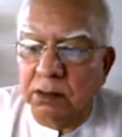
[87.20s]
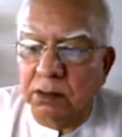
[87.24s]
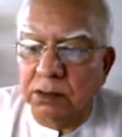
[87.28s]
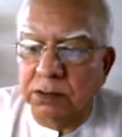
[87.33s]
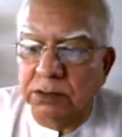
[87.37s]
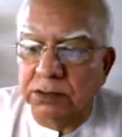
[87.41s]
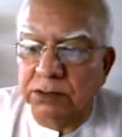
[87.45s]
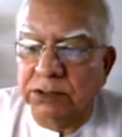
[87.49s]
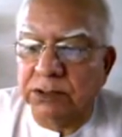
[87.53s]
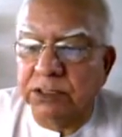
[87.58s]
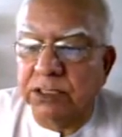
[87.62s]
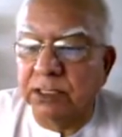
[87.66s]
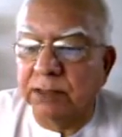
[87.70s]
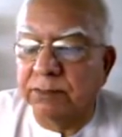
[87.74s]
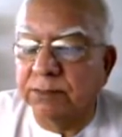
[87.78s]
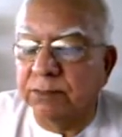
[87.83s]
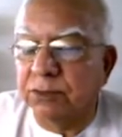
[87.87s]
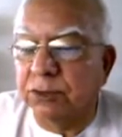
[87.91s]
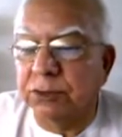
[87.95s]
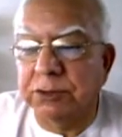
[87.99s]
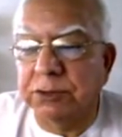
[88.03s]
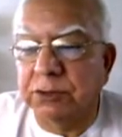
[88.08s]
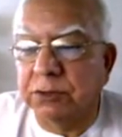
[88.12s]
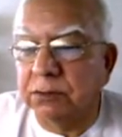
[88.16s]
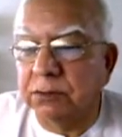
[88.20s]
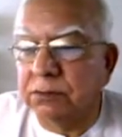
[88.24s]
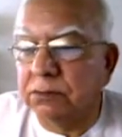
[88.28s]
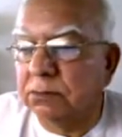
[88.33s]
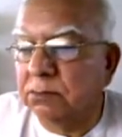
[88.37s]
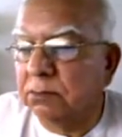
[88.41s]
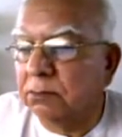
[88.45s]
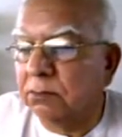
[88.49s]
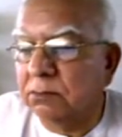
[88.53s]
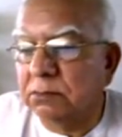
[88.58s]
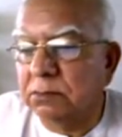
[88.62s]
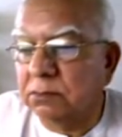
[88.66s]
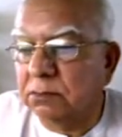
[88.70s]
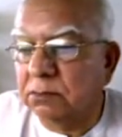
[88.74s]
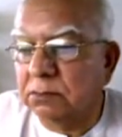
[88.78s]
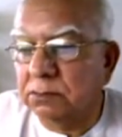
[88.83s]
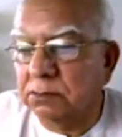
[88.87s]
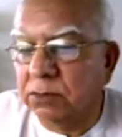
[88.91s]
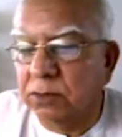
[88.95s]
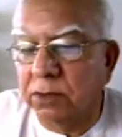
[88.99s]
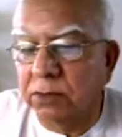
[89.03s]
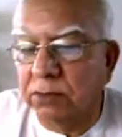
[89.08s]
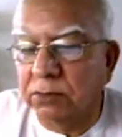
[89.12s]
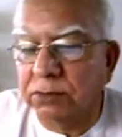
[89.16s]
orders them to
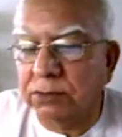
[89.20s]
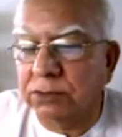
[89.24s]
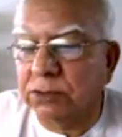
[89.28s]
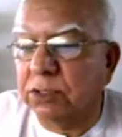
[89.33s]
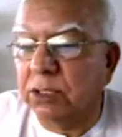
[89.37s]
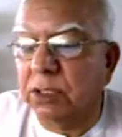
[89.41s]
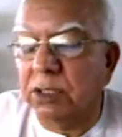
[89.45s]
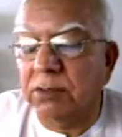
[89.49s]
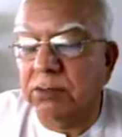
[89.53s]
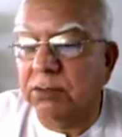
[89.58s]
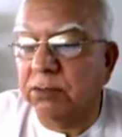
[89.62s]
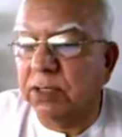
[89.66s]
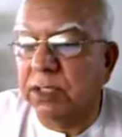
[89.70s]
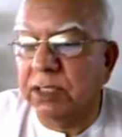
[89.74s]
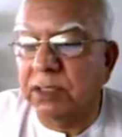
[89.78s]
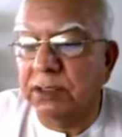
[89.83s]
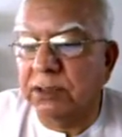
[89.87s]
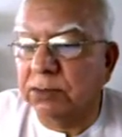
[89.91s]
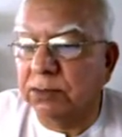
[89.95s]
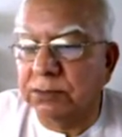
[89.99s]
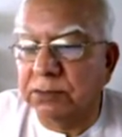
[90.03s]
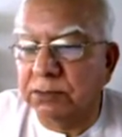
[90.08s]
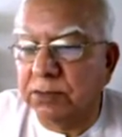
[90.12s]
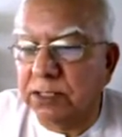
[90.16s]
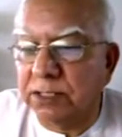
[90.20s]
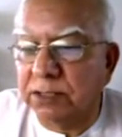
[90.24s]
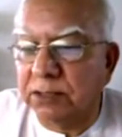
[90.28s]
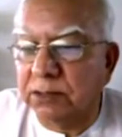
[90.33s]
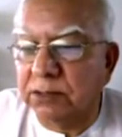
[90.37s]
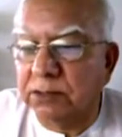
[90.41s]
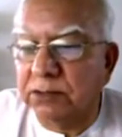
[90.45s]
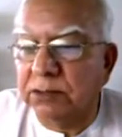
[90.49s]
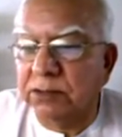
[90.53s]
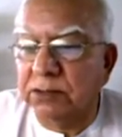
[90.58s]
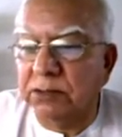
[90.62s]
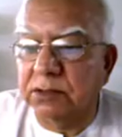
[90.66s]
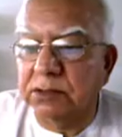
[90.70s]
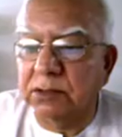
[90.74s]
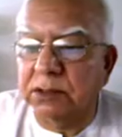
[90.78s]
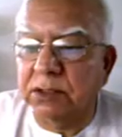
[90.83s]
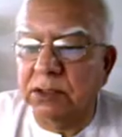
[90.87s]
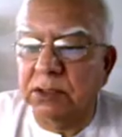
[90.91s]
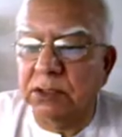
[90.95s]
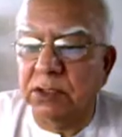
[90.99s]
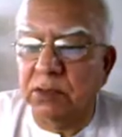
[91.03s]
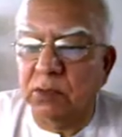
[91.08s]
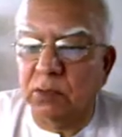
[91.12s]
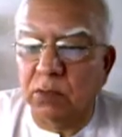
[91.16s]
close down and do not
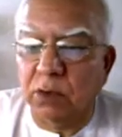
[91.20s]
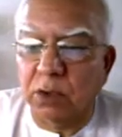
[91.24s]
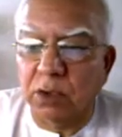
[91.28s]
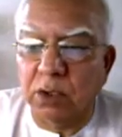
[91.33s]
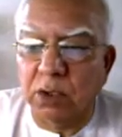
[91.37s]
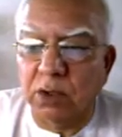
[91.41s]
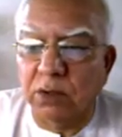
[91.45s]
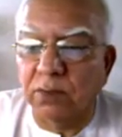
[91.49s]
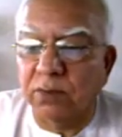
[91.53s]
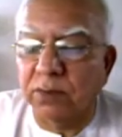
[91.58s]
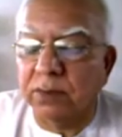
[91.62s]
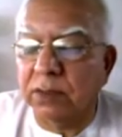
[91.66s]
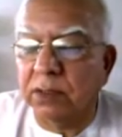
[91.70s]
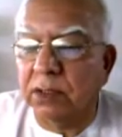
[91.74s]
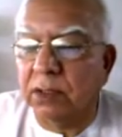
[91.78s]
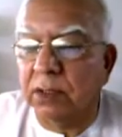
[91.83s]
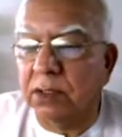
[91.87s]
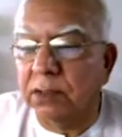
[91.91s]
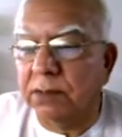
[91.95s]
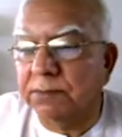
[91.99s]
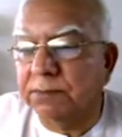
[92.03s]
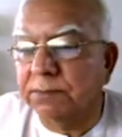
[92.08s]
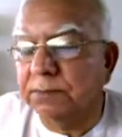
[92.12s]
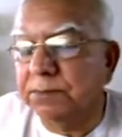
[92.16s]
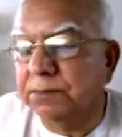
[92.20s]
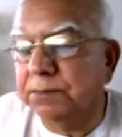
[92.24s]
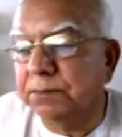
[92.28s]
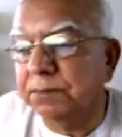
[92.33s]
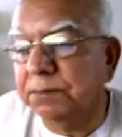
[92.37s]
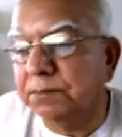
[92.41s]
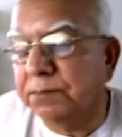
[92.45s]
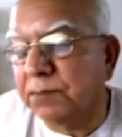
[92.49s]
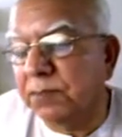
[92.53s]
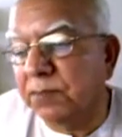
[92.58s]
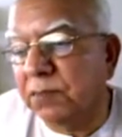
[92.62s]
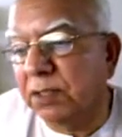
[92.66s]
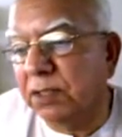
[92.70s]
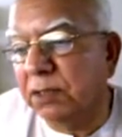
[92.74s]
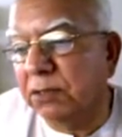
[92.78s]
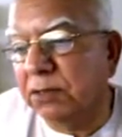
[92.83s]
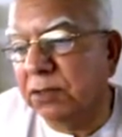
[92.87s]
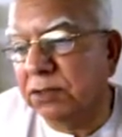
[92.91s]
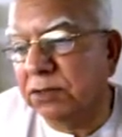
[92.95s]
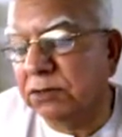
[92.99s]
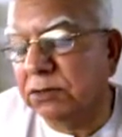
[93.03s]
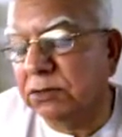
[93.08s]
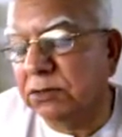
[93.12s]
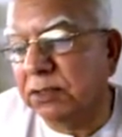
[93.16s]
involve in
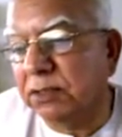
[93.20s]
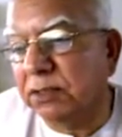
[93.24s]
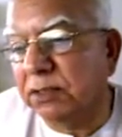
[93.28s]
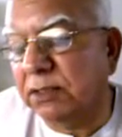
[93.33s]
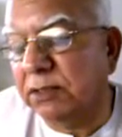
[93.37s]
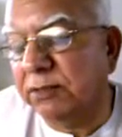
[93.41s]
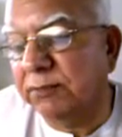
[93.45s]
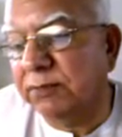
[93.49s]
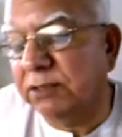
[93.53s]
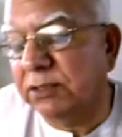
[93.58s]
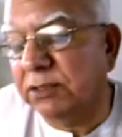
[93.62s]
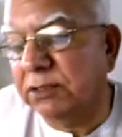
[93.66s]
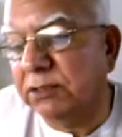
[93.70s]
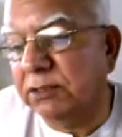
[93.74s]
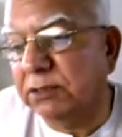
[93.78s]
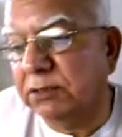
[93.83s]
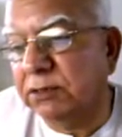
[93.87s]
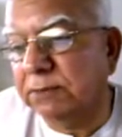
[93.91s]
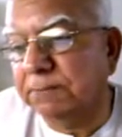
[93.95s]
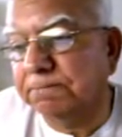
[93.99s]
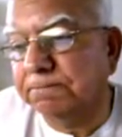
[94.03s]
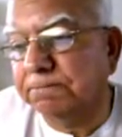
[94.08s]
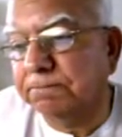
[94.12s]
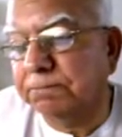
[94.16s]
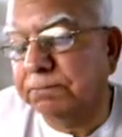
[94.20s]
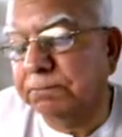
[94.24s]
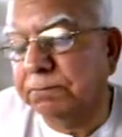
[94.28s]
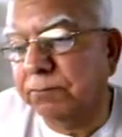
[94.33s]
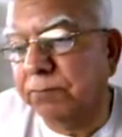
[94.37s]
these activities.